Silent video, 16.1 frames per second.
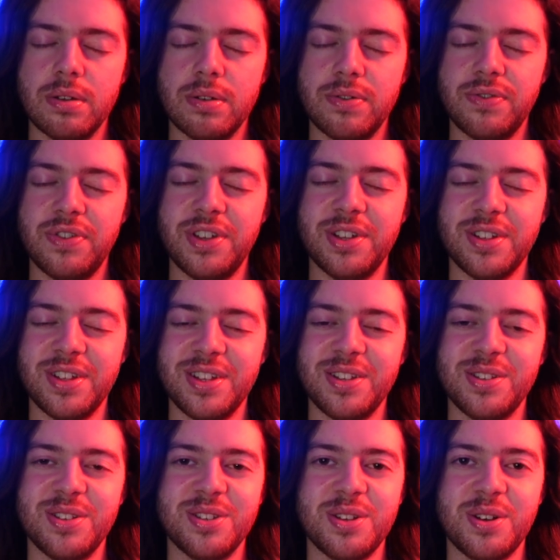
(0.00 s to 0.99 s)
feeling
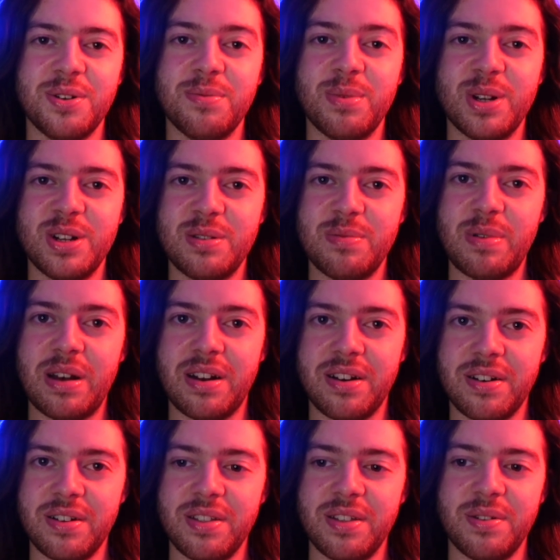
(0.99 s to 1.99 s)
so much
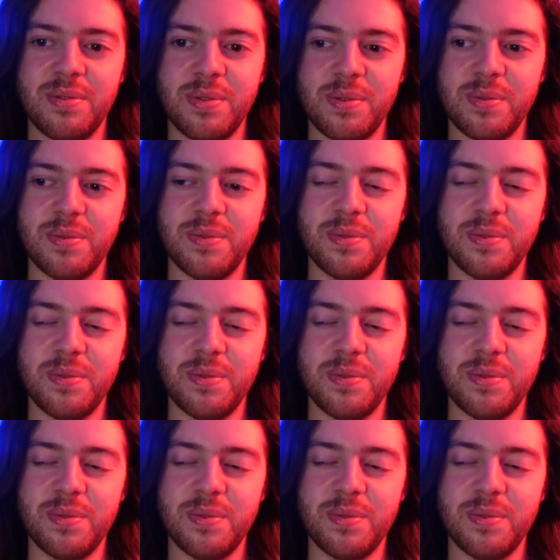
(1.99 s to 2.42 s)
better than